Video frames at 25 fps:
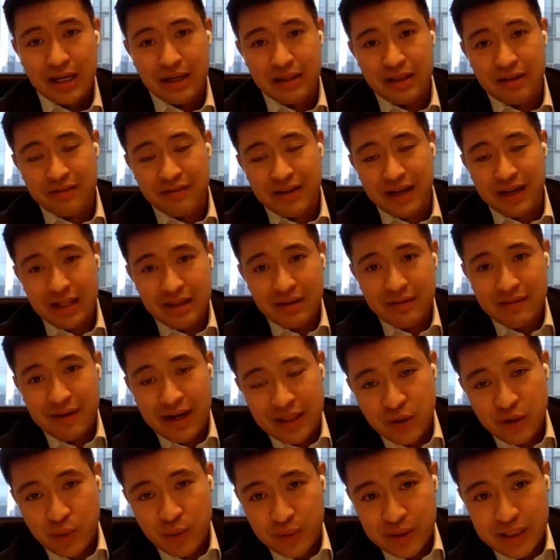yeah, they've got
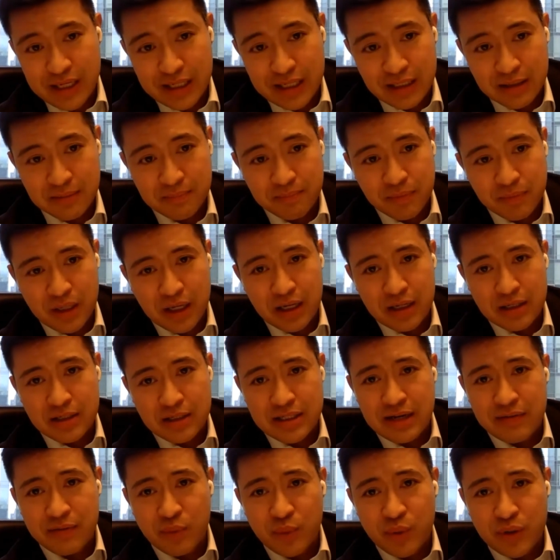their own kingdom.
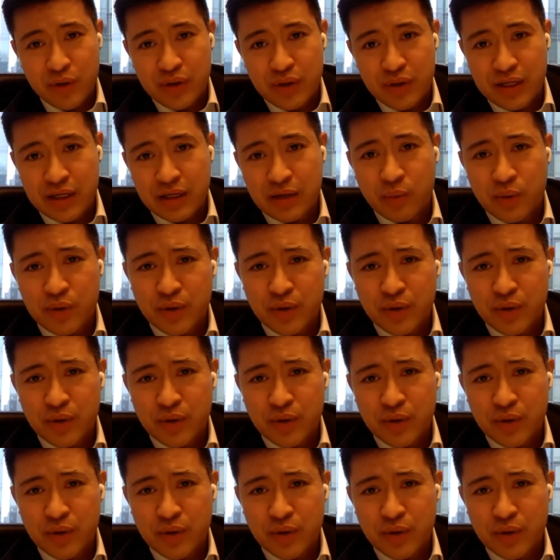David, what do you think?